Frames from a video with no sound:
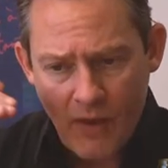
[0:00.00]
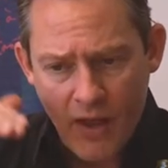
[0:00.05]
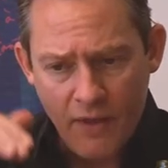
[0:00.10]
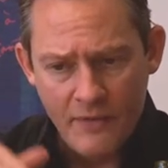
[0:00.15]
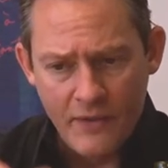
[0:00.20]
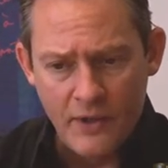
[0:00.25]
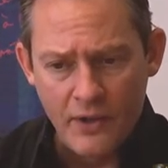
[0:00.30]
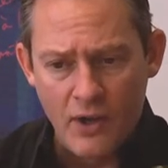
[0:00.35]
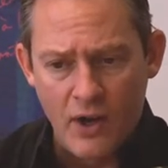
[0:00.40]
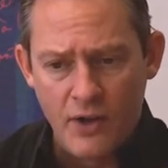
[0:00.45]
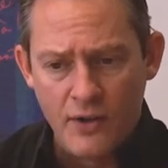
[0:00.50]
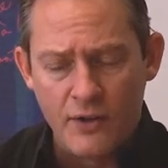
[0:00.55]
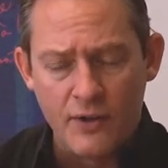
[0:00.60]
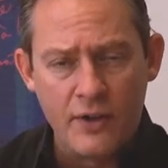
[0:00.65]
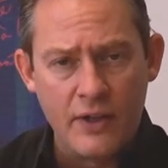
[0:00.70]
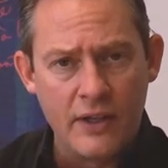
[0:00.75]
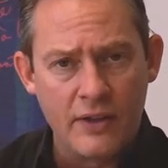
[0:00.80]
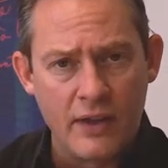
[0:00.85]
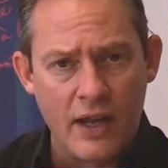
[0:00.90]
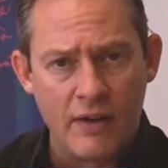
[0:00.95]
And then
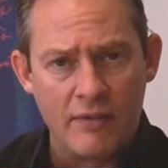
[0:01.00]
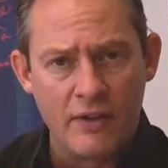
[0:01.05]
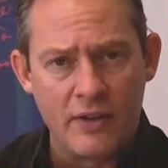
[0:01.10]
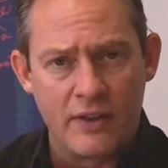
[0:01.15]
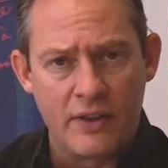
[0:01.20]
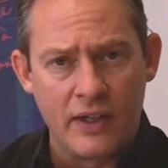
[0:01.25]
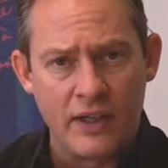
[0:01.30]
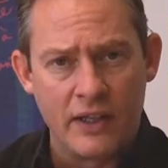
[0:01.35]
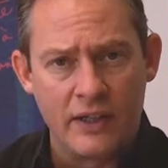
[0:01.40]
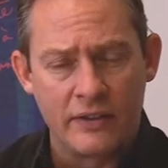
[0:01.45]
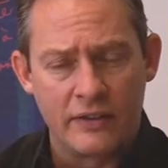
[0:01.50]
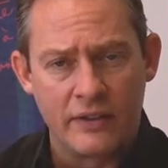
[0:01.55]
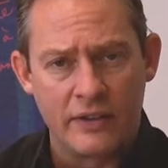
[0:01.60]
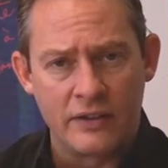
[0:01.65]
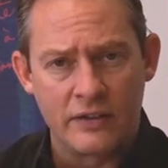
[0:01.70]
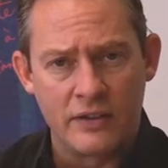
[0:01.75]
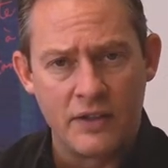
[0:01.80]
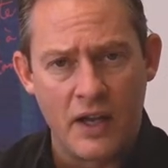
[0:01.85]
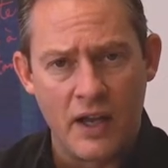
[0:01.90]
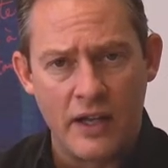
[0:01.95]
underneath everything is
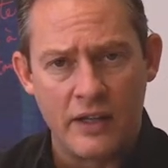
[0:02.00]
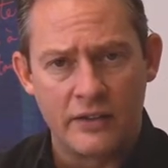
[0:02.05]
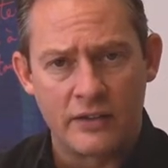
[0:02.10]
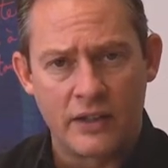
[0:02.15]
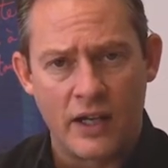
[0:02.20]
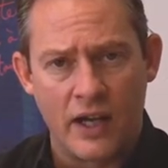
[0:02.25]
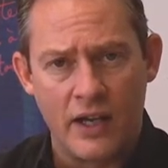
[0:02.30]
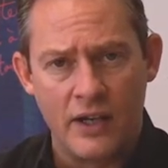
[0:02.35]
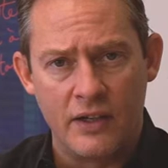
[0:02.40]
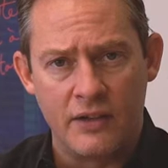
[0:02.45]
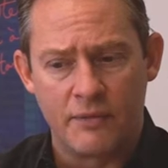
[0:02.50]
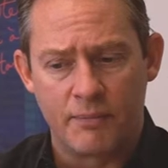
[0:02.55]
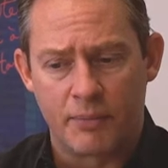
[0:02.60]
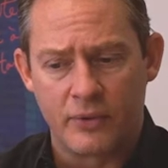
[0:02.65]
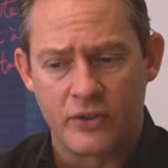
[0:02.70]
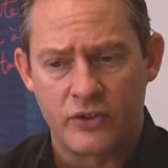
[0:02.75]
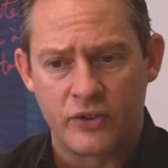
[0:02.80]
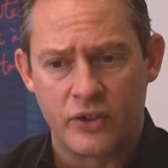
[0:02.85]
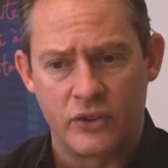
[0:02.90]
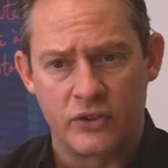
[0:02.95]
this nice kind of
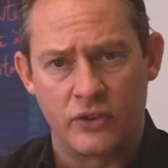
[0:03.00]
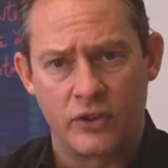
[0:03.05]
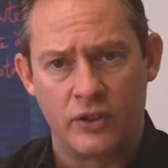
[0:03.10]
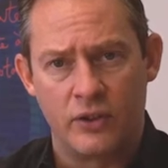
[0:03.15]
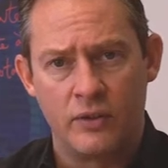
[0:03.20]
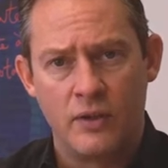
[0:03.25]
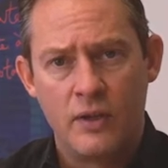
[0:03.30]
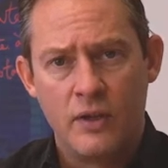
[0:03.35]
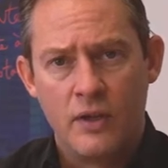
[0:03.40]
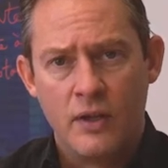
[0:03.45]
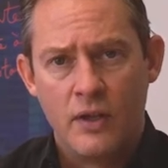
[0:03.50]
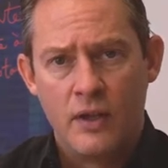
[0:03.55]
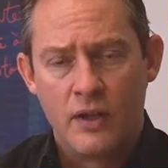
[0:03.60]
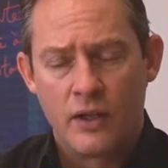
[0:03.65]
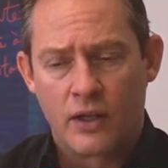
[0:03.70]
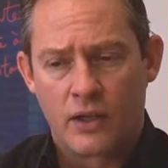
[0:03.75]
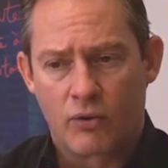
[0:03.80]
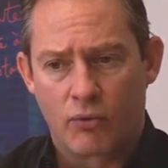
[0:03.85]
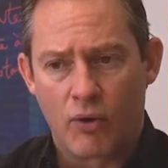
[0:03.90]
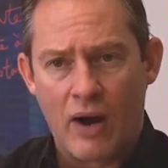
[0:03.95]
persistent
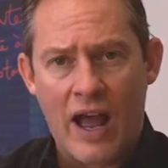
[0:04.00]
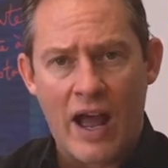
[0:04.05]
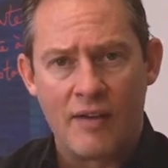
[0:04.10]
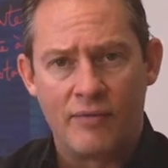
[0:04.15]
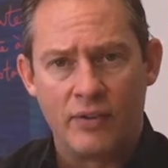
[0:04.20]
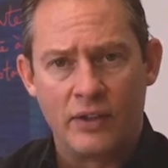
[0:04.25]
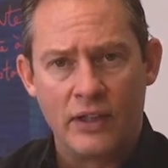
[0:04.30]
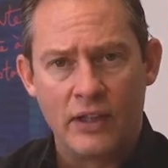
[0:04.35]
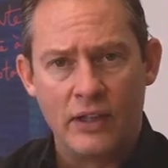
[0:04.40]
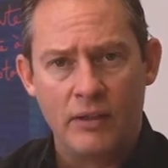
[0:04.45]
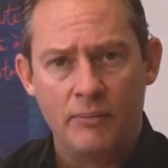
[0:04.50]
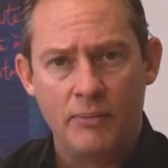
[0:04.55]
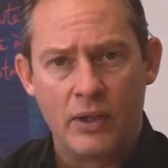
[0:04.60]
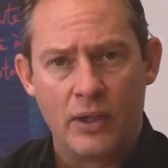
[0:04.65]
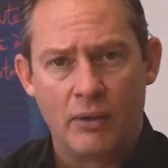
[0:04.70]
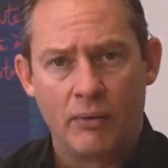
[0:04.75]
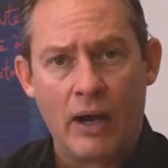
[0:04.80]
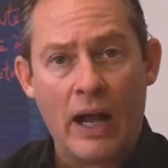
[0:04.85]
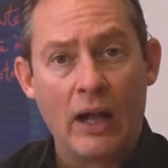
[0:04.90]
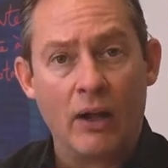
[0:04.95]
gravelly
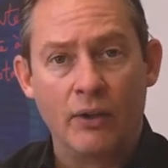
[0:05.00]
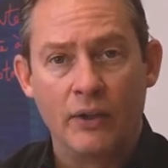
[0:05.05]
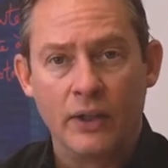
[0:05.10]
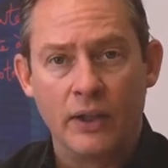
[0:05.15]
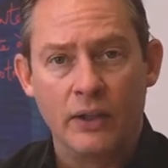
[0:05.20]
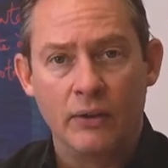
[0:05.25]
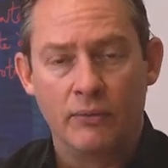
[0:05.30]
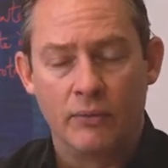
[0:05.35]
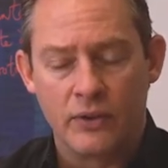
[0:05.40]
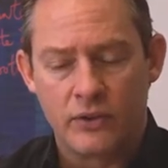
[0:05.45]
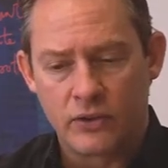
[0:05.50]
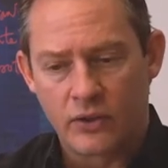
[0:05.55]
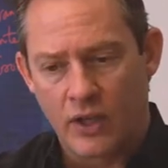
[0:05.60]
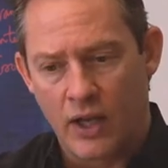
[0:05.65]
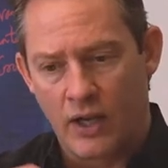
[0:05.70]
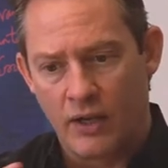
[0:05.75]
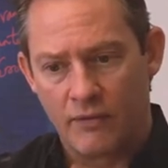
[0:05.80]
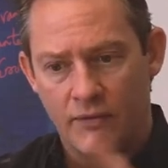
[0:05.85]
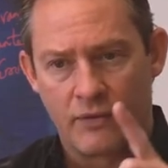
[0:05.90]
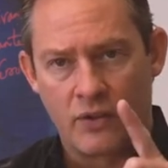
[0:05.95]
minerality, which
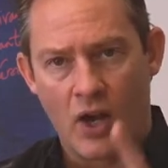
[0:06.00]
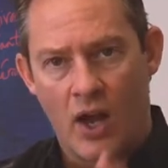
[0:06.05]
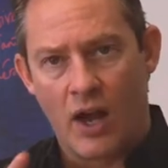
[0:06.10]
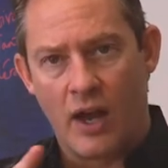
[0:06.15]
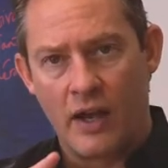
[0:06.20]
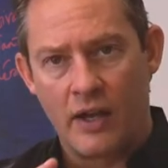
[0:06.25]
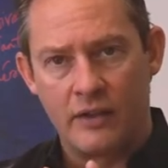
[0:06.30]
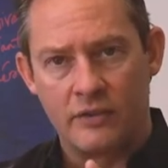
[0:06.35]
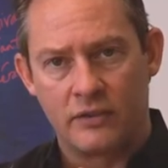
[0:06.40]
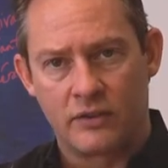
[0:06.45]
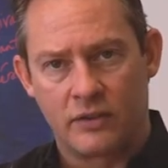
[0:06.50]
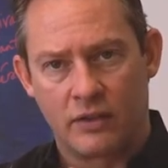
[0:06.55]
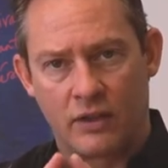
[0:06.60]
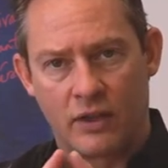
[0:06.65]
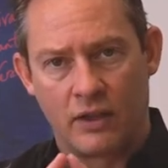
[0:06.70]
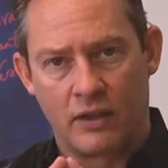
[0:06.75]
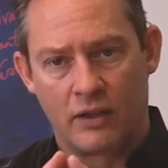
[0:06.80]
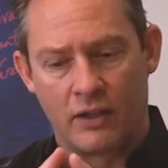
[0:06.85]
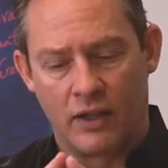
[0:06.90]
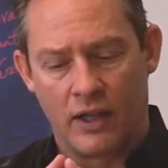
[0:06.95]
kind of ties
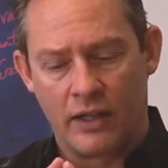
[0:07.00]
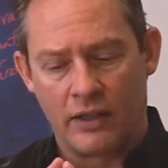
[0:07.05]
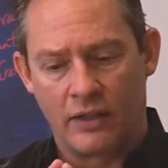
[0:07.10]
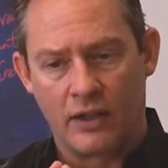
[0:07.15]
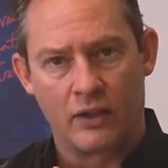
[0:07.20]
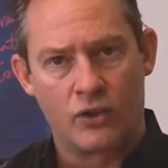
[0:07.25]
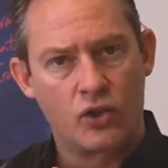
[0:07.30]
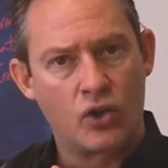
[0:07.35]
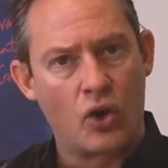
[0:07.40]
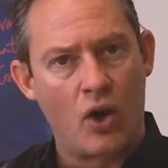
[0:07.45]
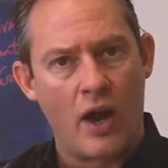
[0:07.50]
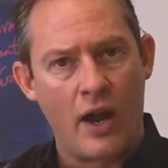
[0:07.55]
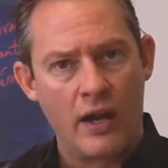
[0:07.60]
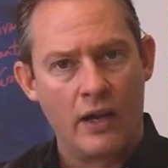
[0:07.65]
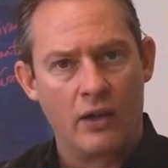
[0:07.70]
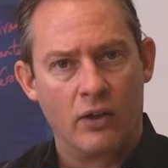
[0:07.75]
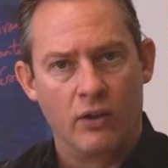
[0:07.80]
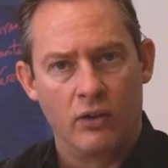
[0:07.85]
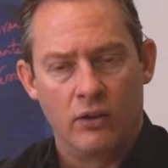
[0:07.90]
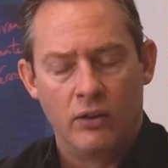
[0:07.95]
like the
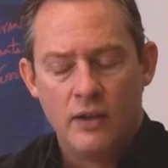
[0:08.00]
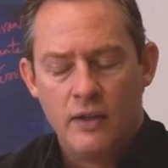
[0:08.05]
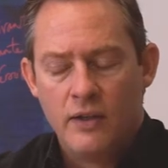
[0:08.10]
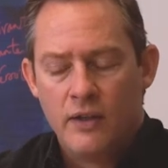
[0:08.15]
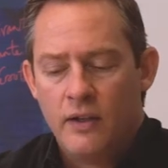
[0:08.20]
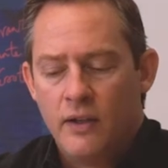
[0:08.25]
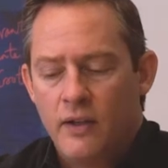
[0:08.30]
triangle.